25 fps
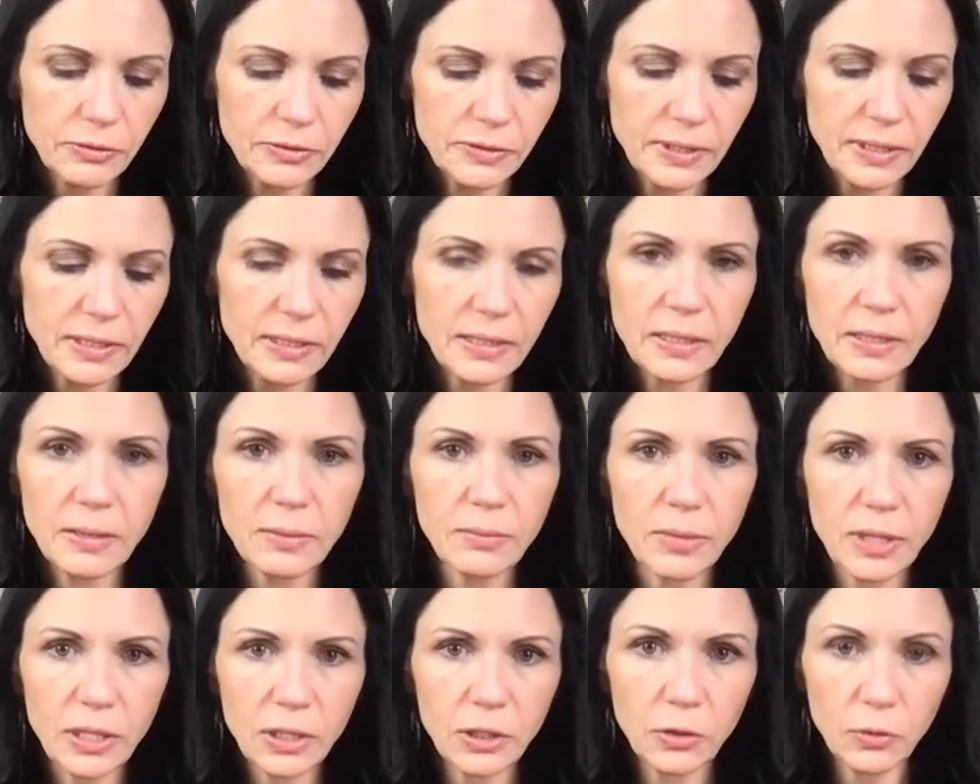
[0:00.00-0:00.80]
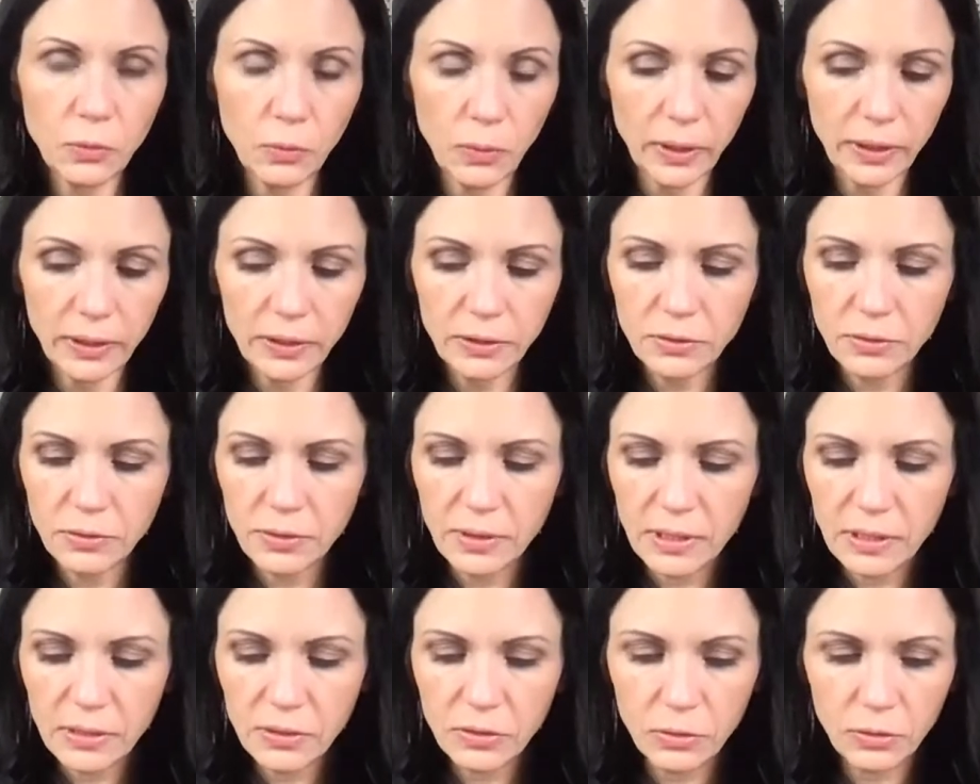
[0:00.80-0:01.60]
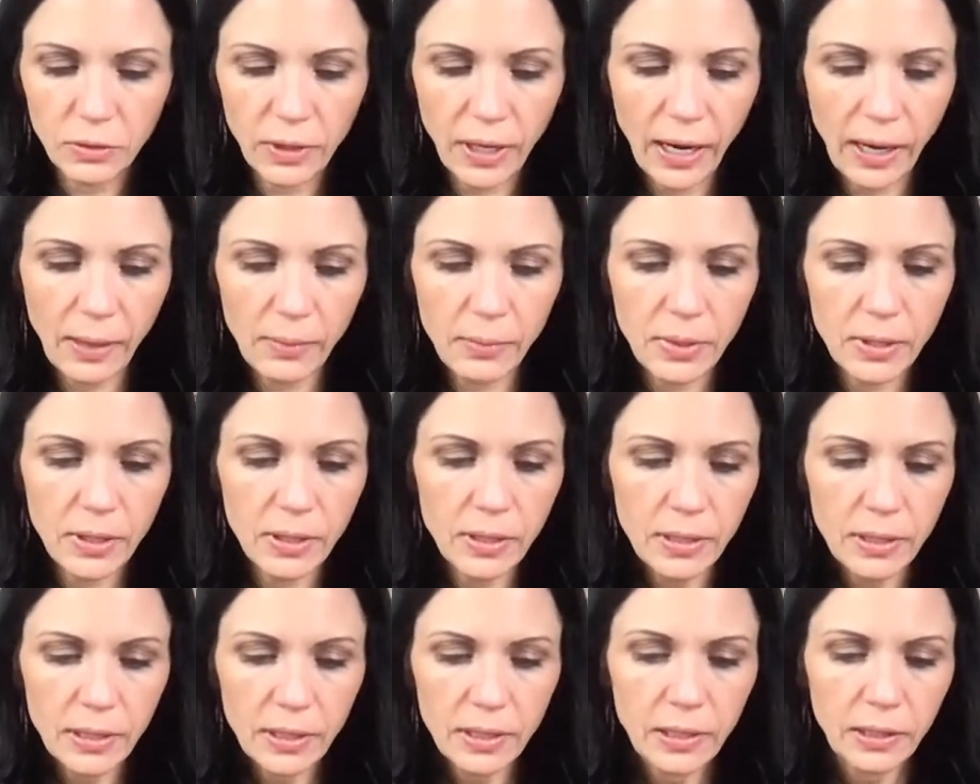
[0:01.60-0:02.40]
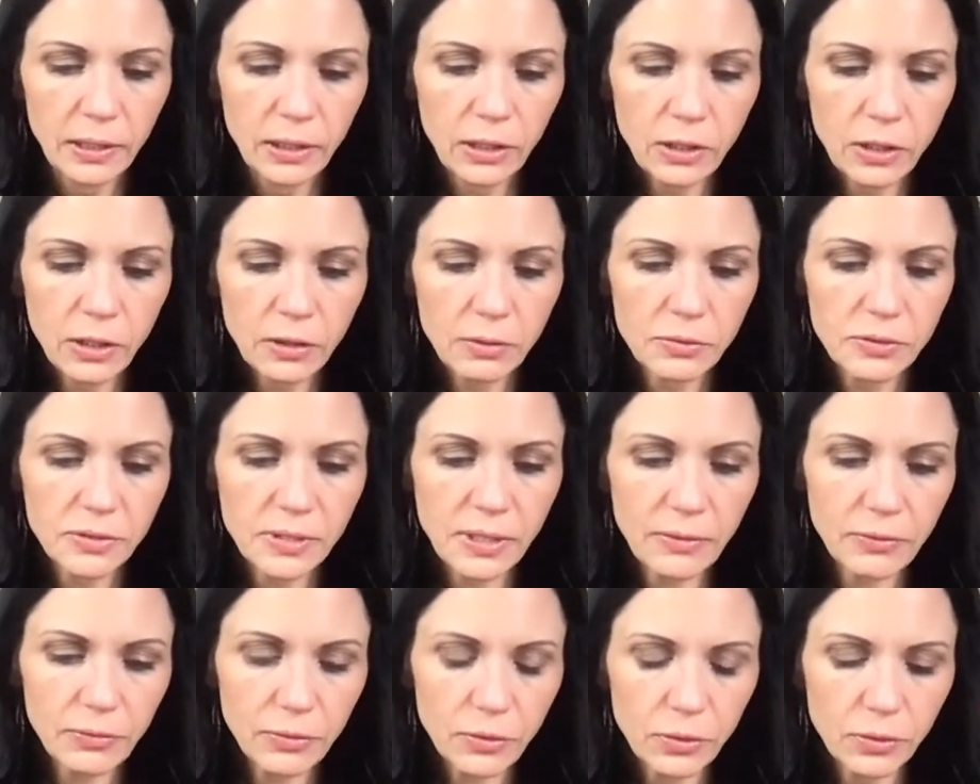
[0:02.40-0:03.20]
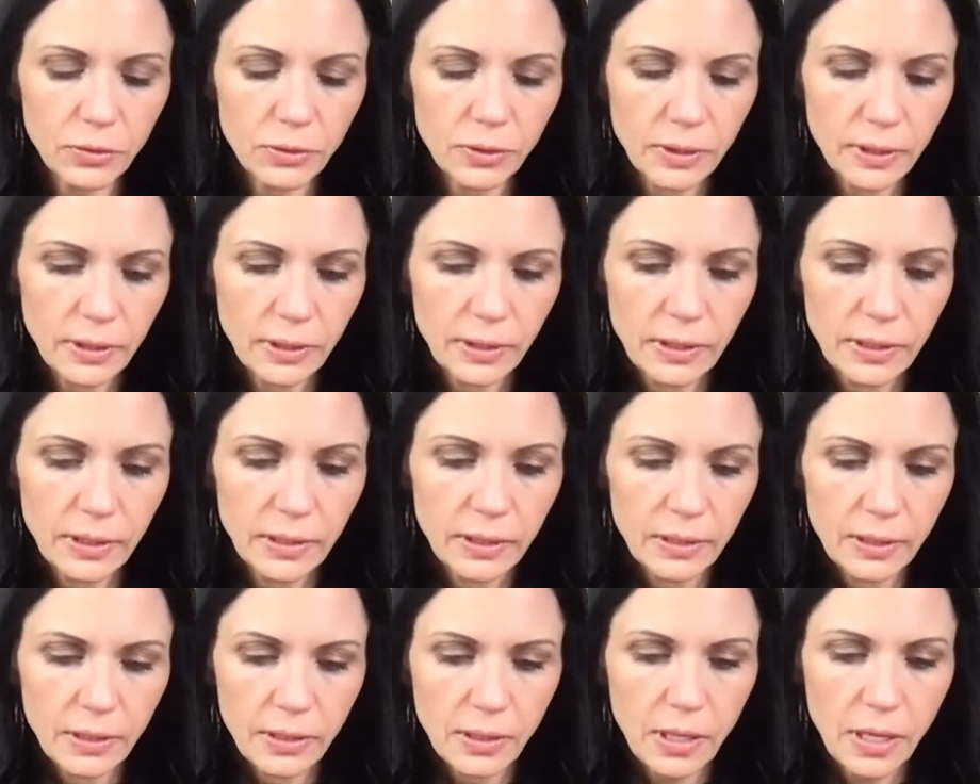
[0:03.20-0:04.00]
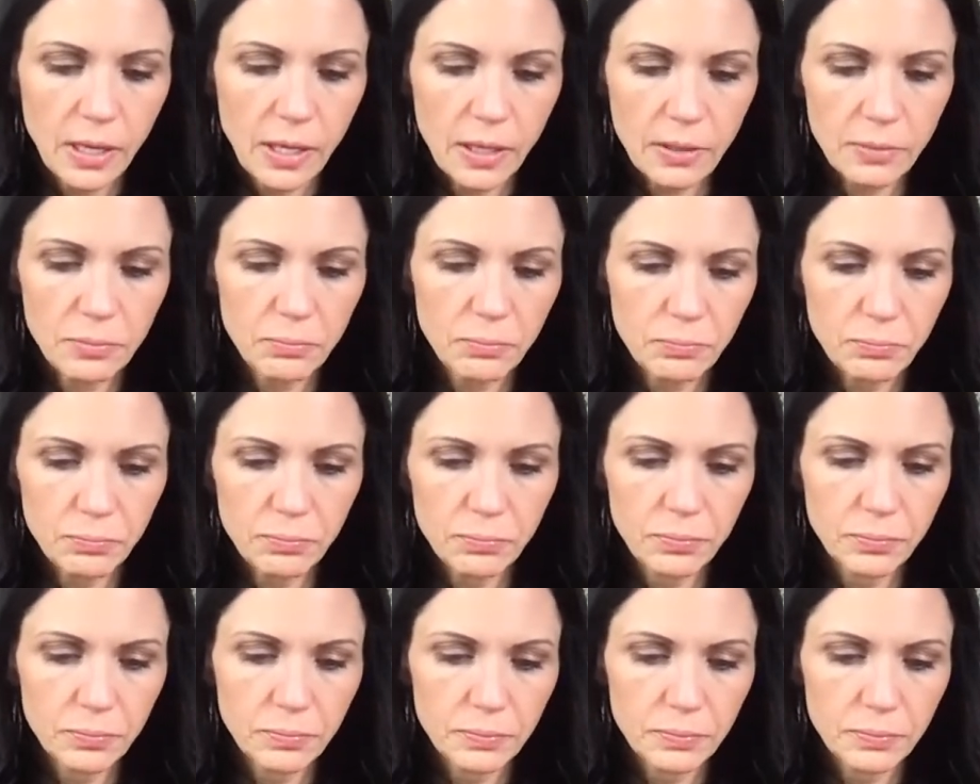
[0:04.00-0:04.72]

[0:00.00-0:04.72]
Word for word: see them and you want to do this, grab, you know, several. Um,